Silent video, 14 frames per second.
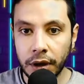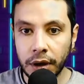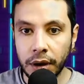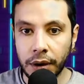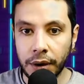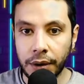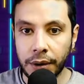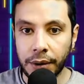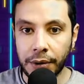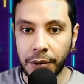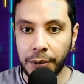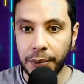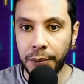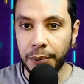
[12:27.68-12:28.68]

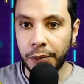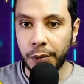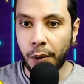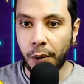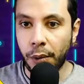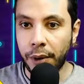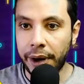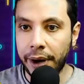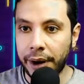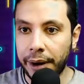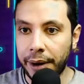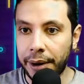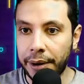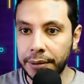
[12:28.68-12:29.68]
Um,
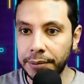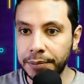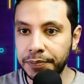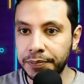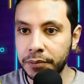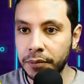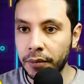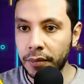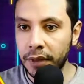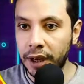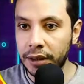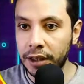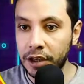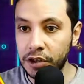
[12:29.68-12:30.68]
okay,
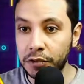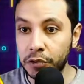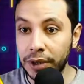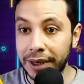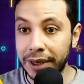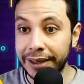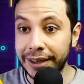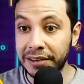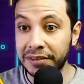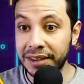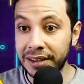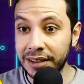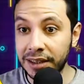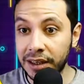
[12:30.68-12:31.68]
and that's for
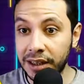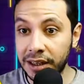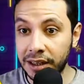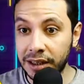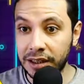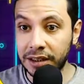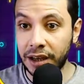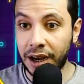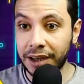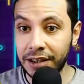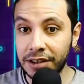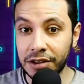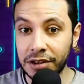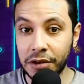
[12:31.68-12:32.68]
eleven
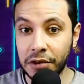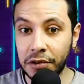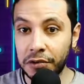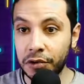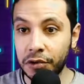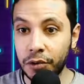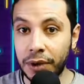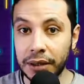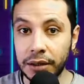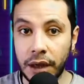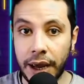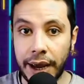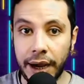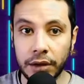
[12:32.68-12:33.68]
nights for one
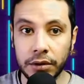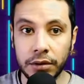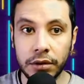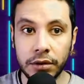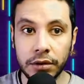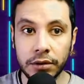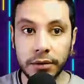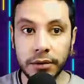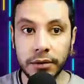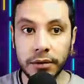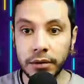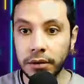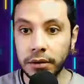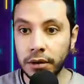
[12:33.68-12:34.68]
adult.
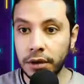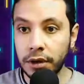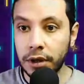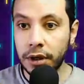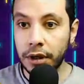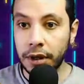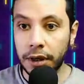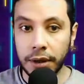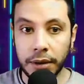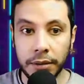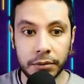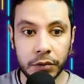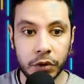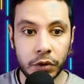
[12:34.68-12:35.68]

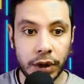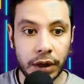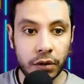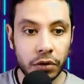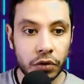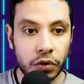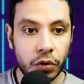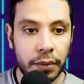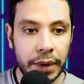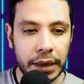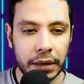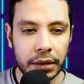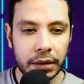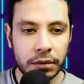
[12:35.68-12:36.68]
Um, you can also
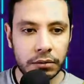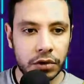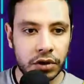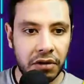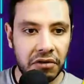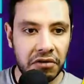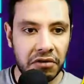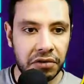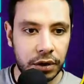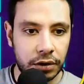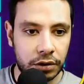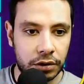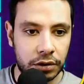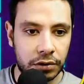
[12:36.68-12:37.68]
make some
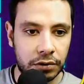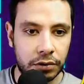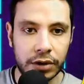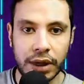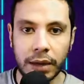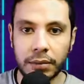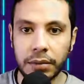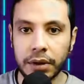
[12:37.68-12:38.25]
filters, for example,